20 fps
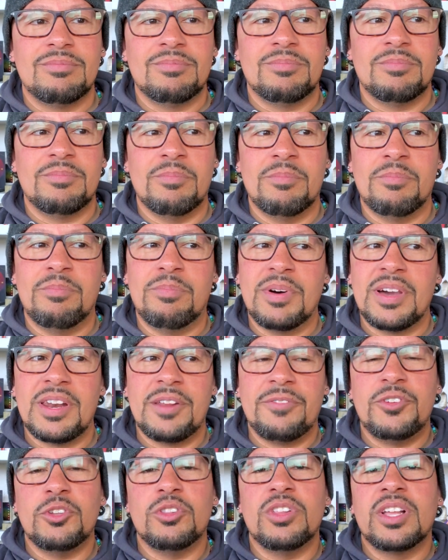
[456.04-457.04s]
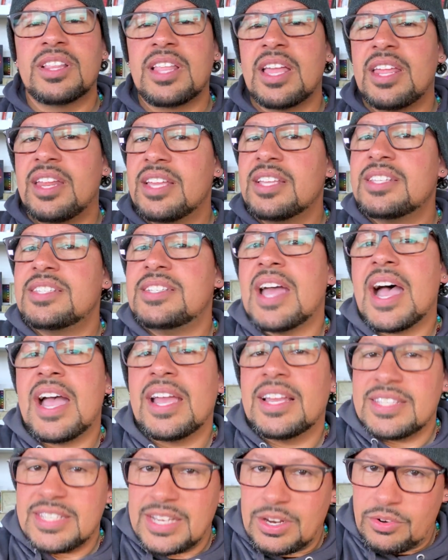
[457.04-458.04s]
But if you looked at his
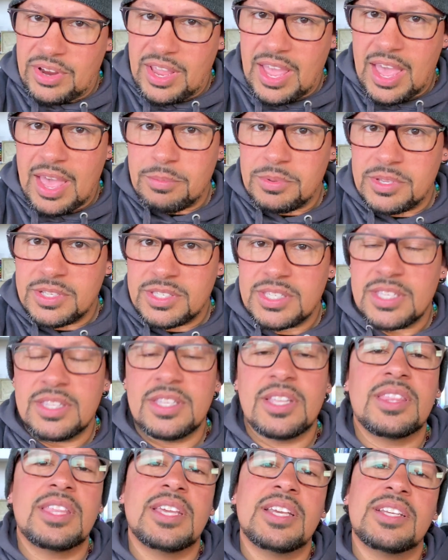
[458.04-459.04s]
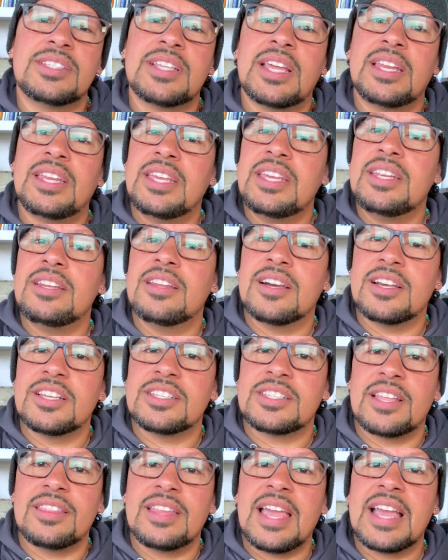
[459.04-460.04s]
dietary habits and the things that he does
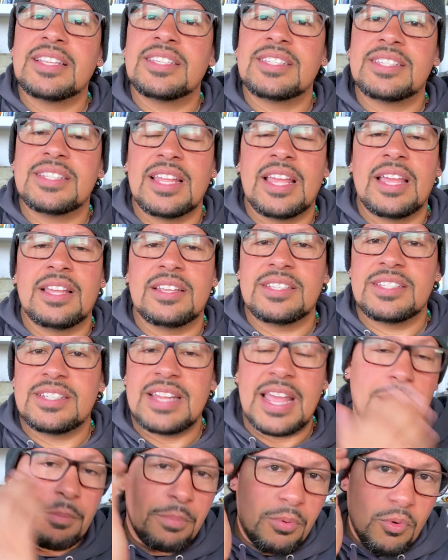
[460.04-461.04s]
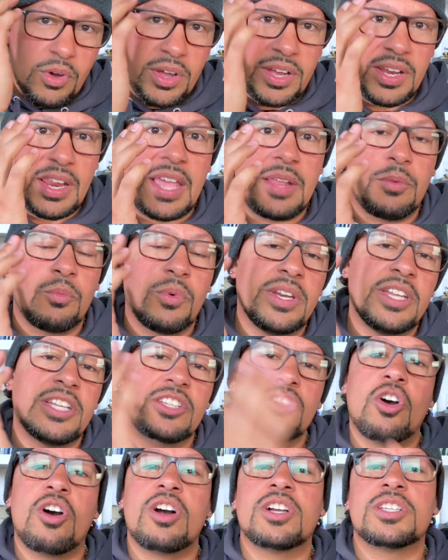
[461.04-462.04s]
on that standpoint and what he
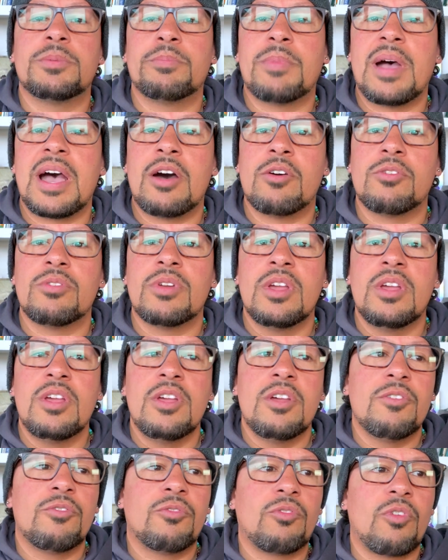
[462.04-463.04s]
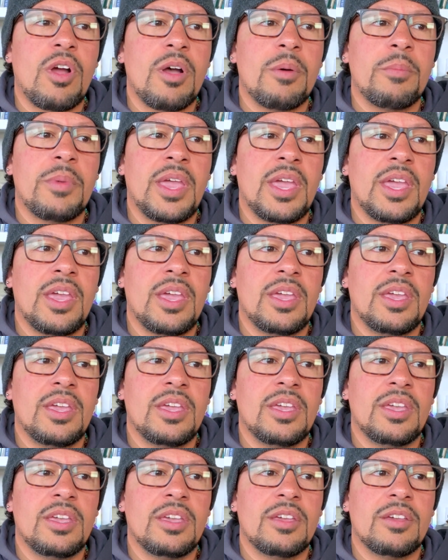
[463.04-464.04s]
talks about from
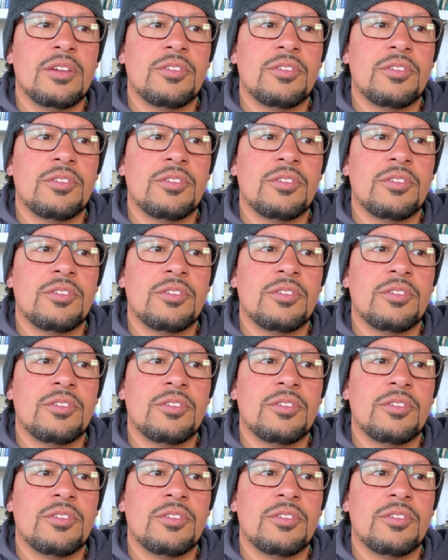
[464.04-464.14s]
a